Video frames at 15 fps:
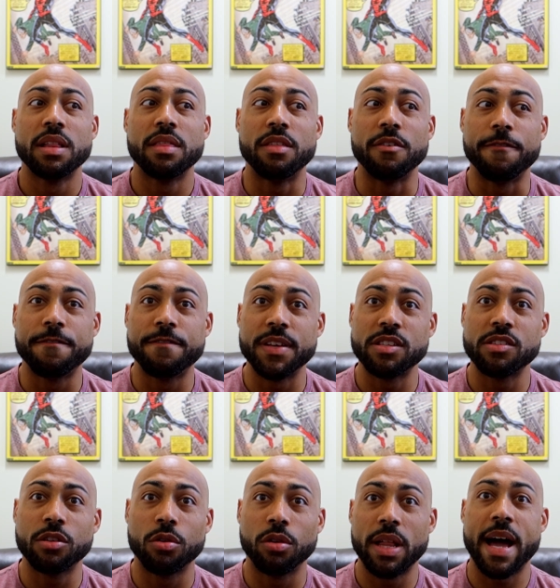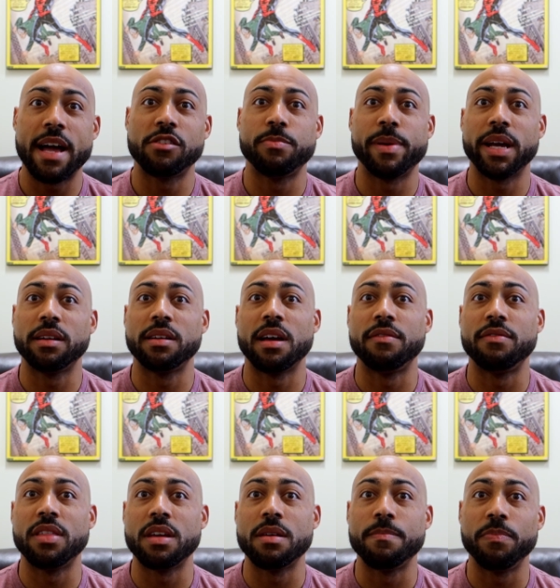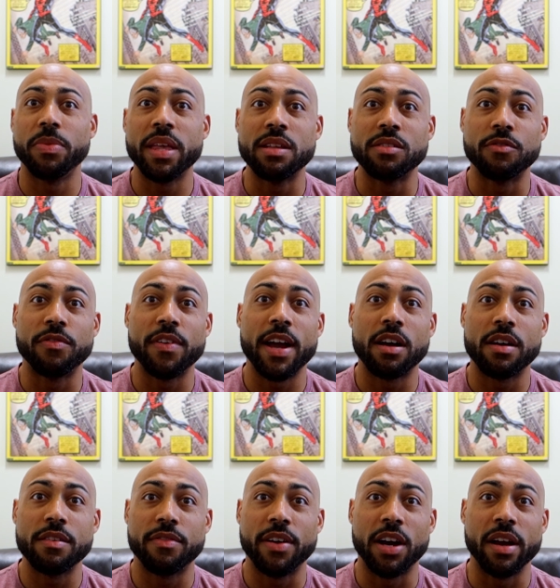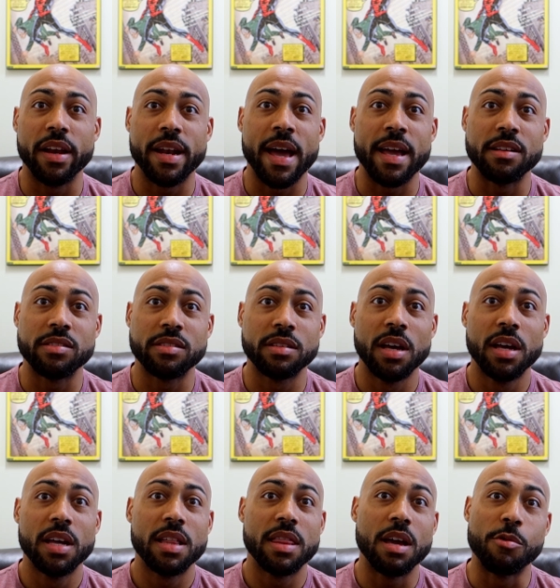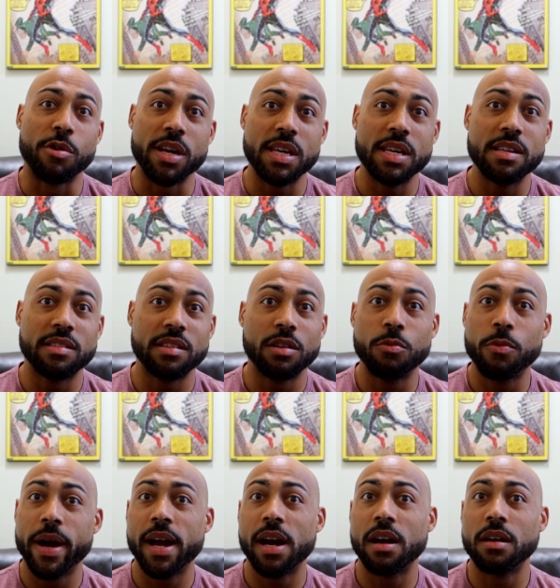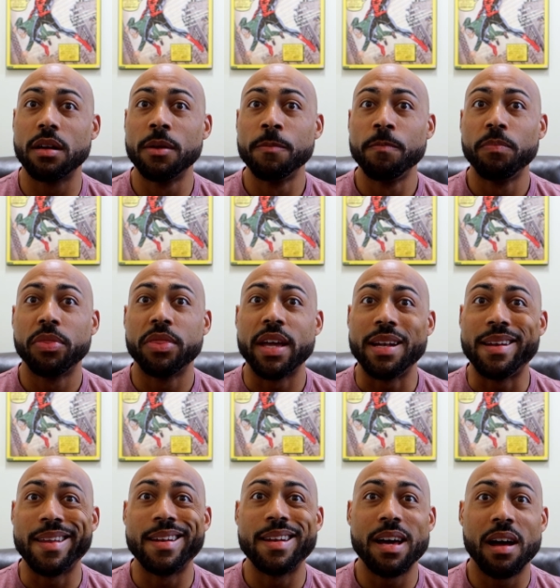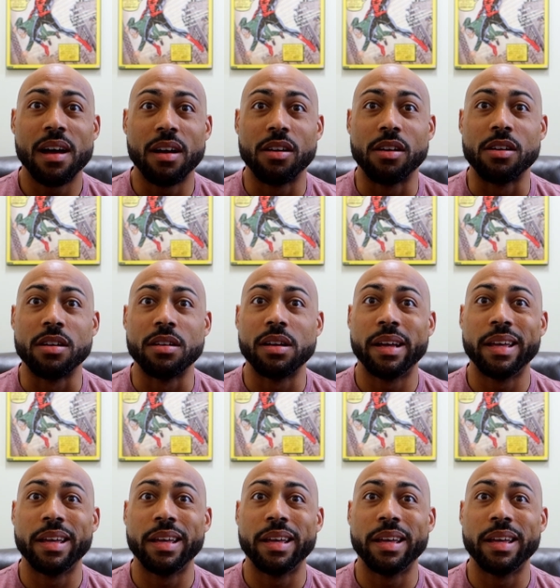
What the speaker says: the physical aspect of them is very, very nice. They were easy to wear. They did not hurt.